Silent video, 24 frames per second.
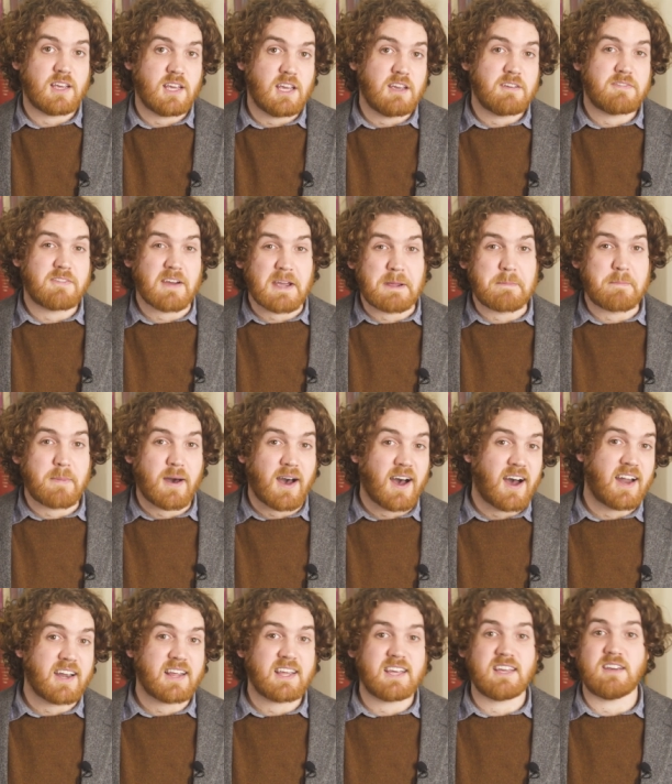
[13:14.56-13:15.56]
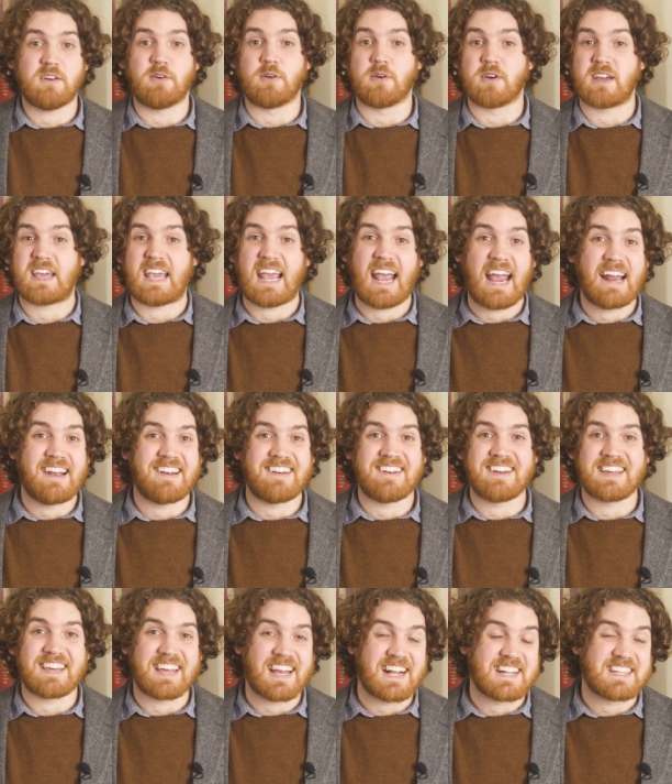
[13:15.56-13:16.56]
if a party or
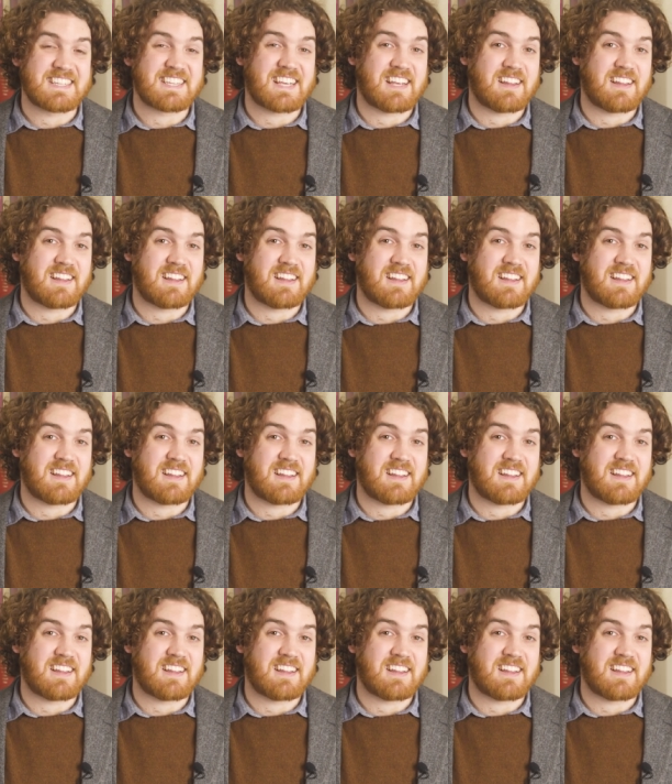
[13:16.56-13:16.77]
candidate gets